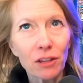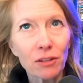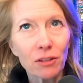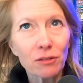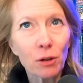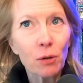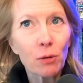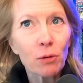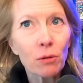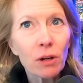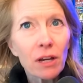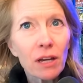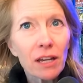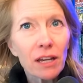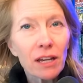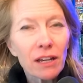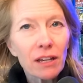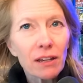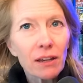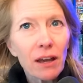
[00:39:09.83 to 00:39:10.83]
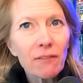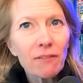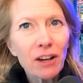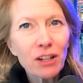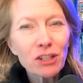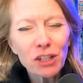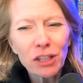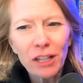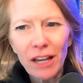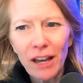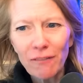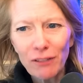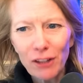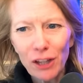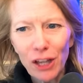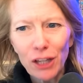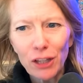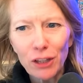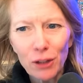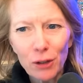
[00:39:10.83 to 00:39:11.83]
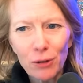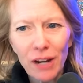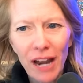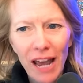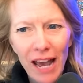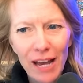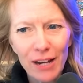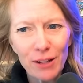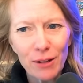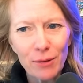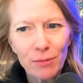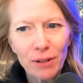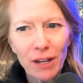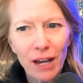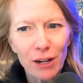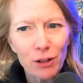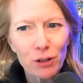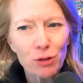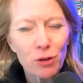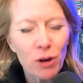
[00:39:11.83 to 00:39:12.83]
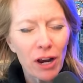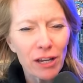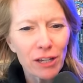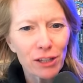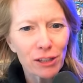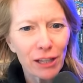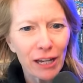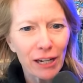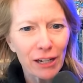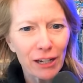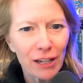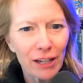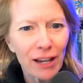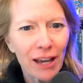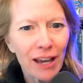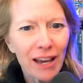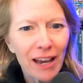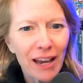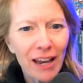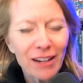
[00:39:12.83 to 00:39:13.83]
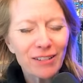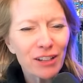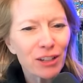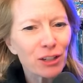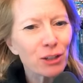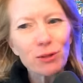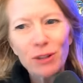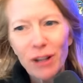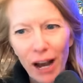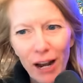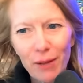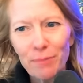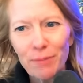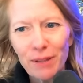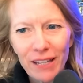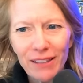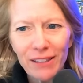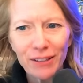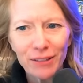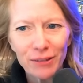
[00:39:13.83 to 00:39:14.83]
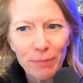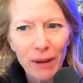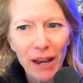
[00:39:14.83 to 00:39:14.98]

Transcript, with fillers: so eventually, I feel like you and Adam kind of triangulated and said, you got to be in this